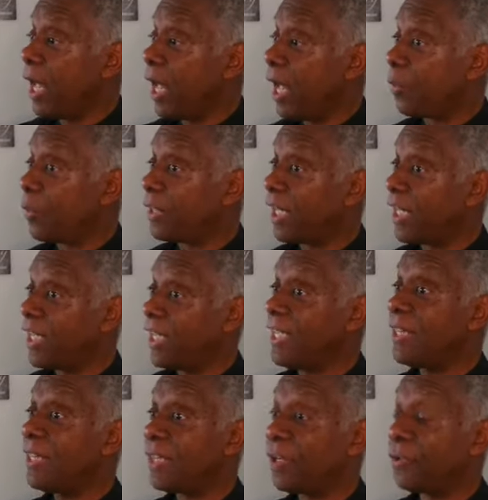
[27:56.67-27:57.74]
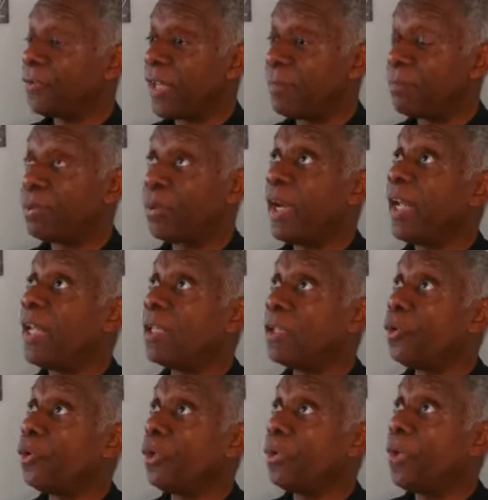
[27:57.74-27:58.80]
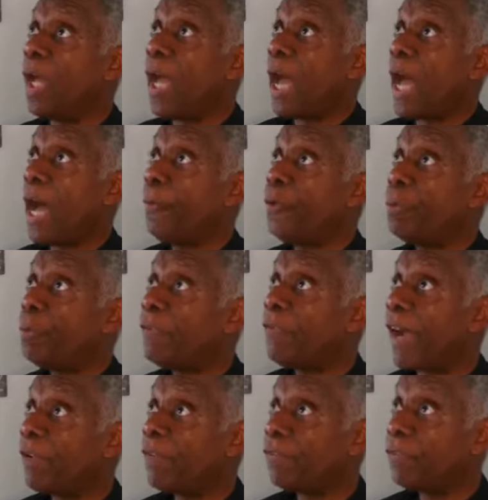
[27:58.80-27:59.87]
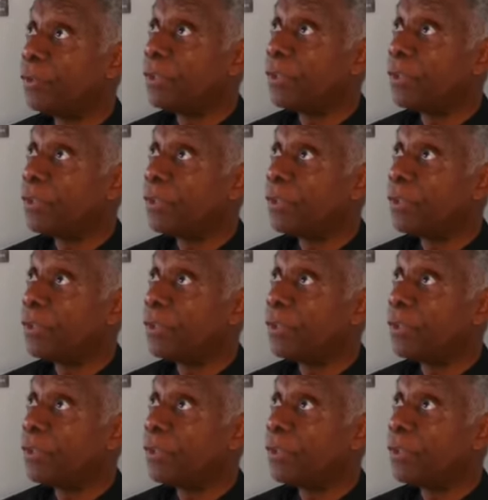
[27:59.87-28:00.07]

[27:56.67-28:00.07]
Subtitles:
and when they get there, they pray, Lord, how will you provide food